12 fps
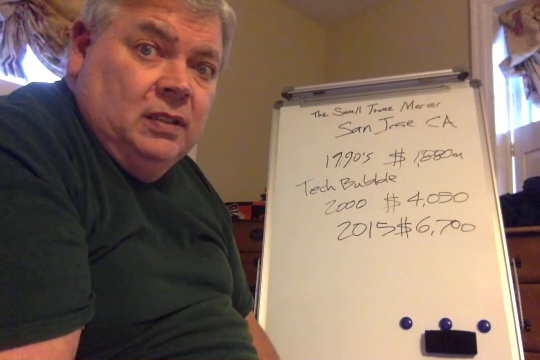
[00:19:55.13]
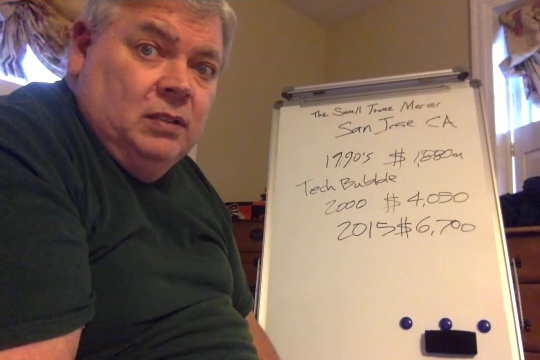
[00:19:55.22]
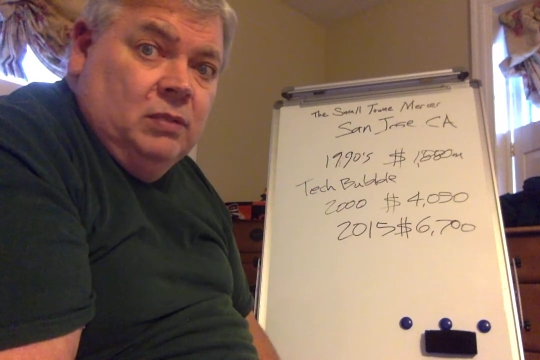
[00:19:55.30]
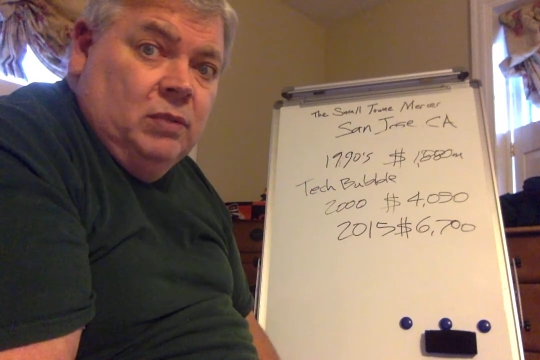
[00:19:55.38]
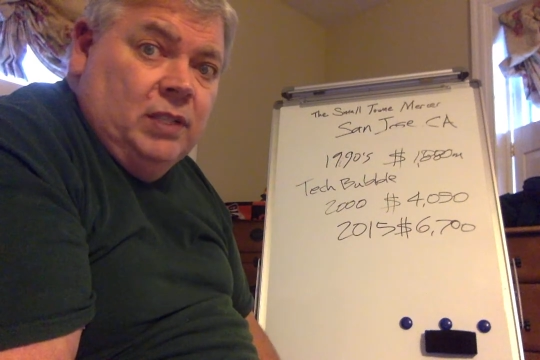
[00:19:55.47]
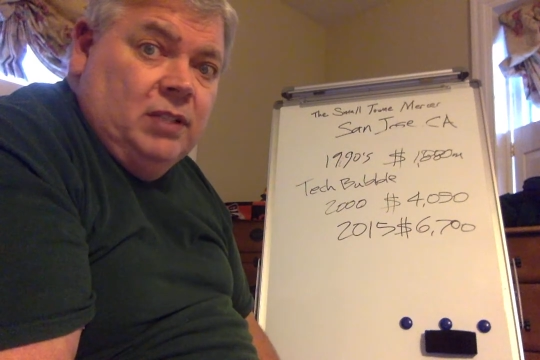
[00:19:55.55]

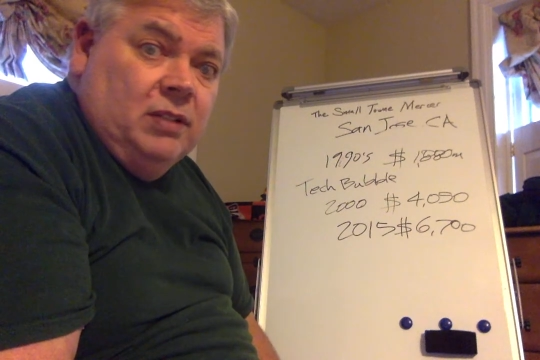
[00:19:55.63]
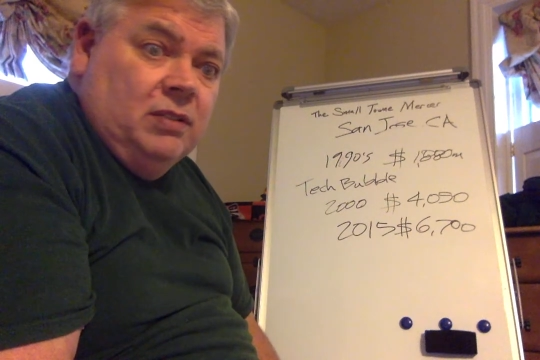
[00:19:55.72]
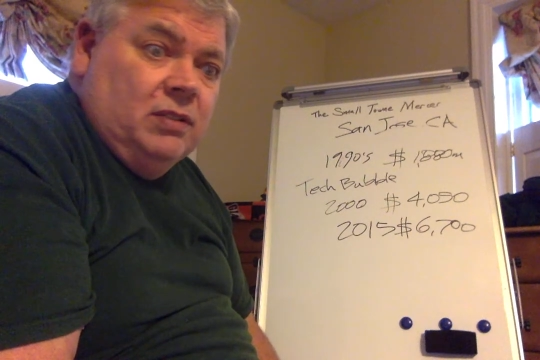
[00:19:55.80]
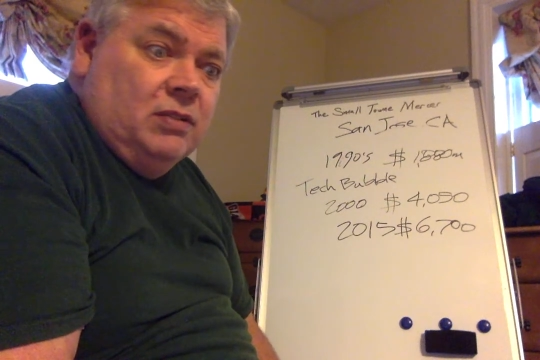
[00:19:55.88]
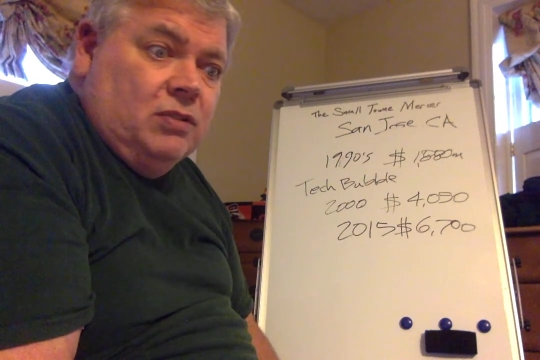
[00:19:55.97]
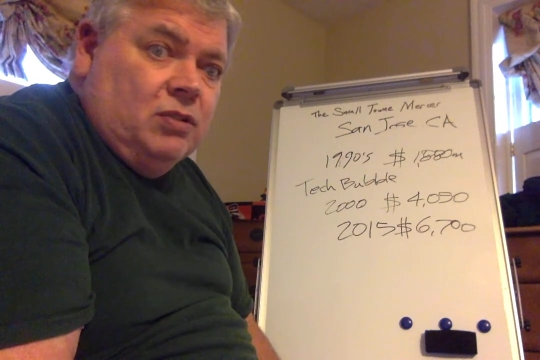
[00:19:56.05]
which
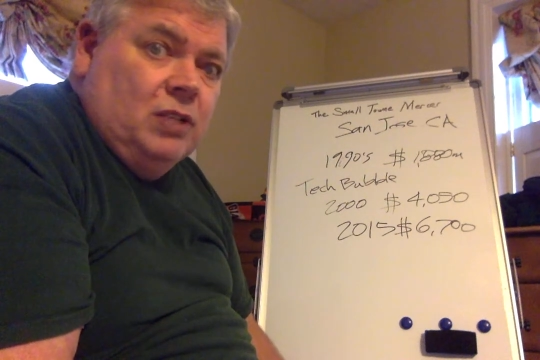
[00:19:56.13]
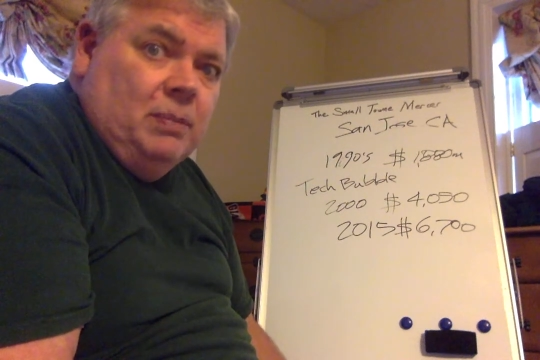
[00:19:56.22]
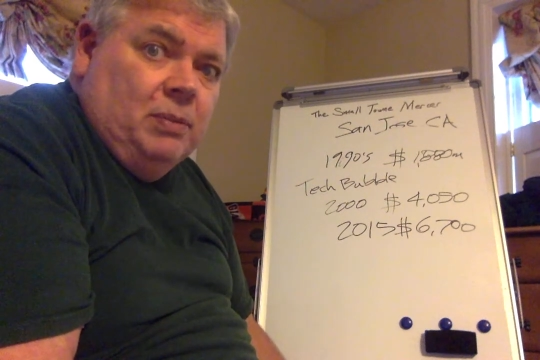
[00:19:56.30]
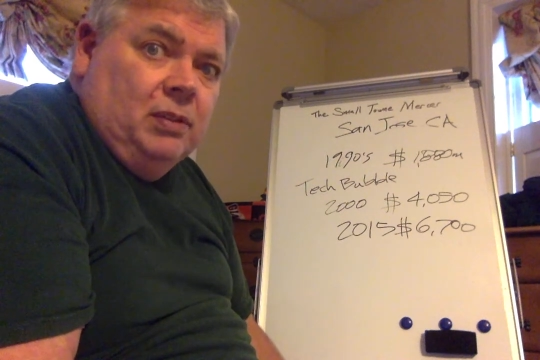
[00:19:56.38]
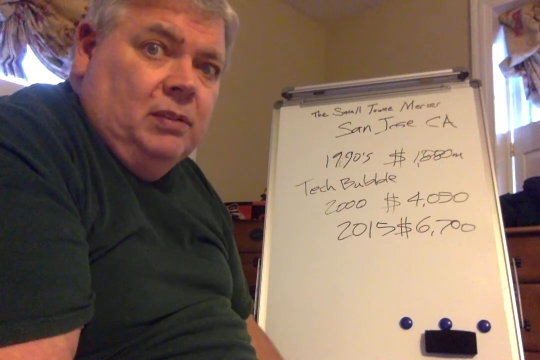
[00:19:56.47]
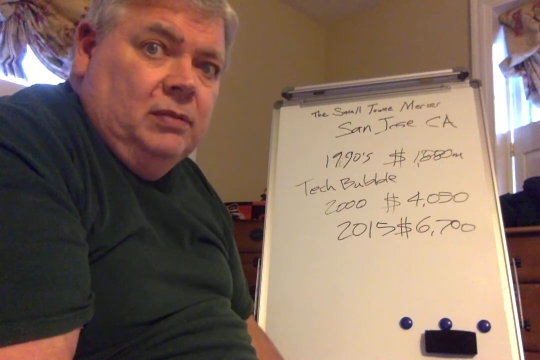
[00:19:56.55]
is
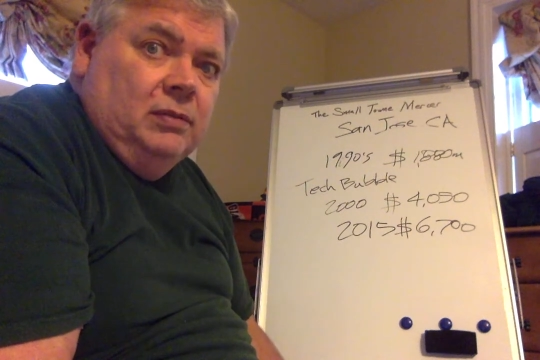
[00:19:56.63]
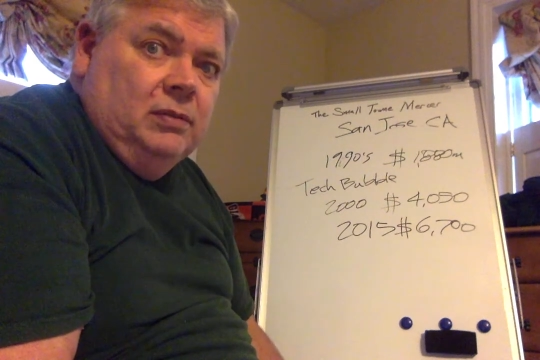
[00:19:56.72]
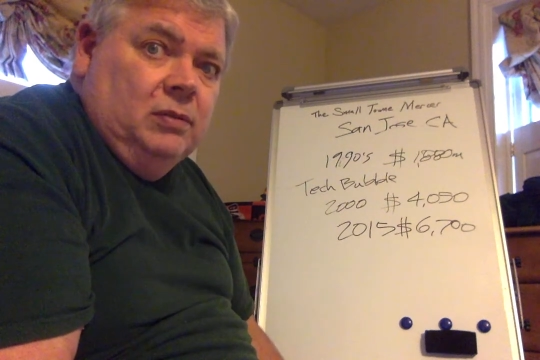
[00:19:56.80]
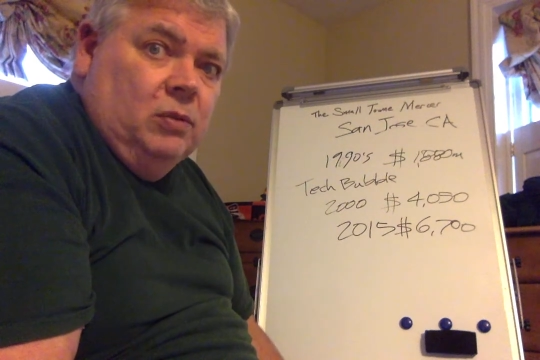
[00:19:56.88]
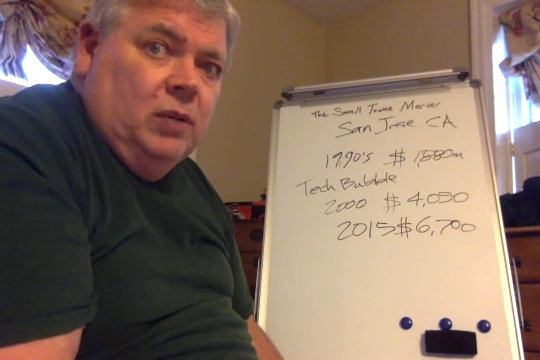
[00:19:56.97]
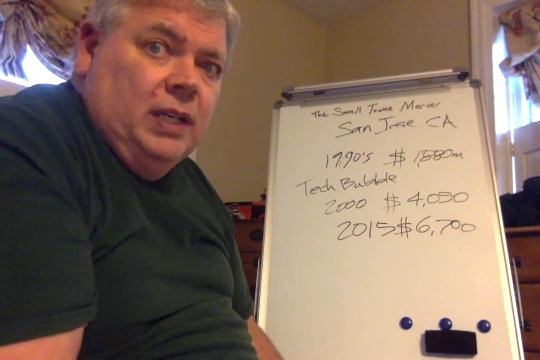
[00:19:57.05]
triple
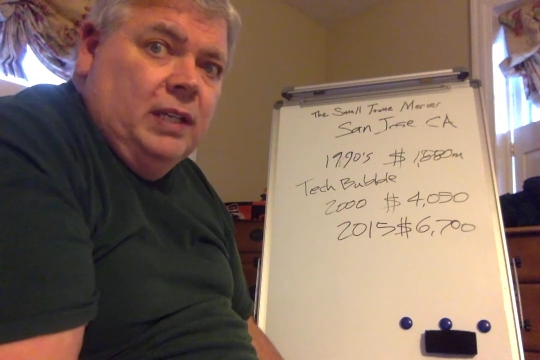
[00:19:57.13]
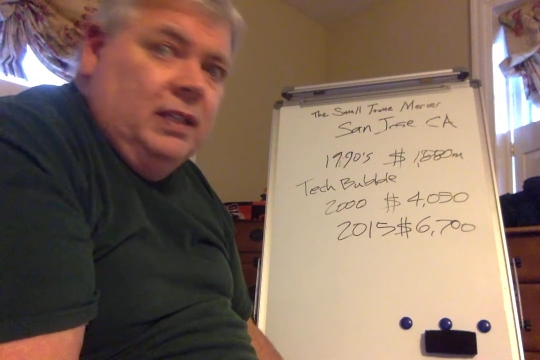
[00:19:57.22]
what it